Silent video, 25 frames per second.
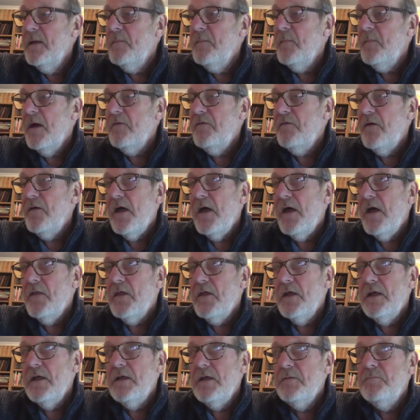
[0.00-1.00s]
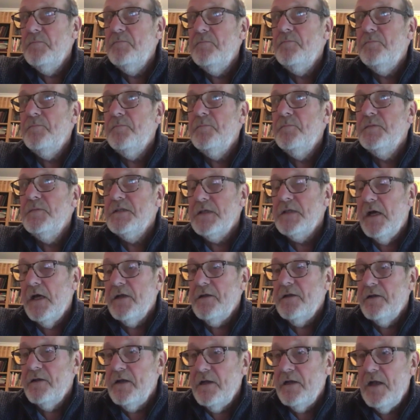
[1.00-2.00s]
my father
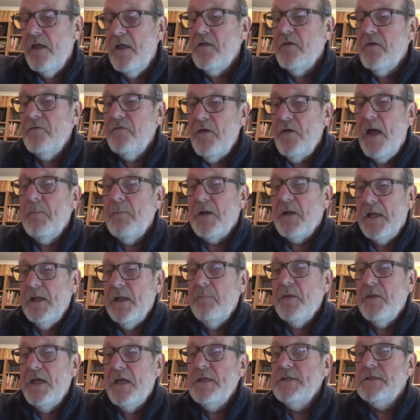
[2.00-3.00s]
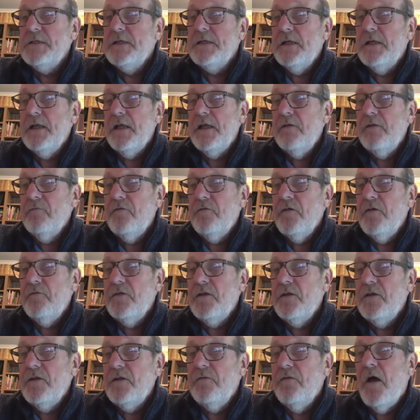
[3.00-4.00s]
started another family, basically, in
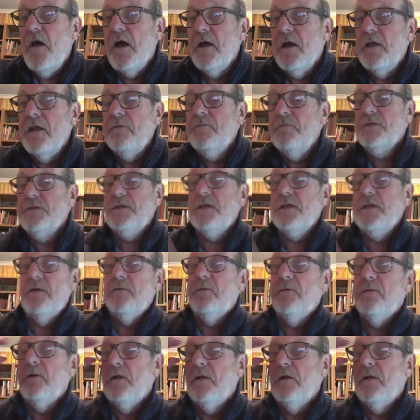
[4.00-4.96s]
55. So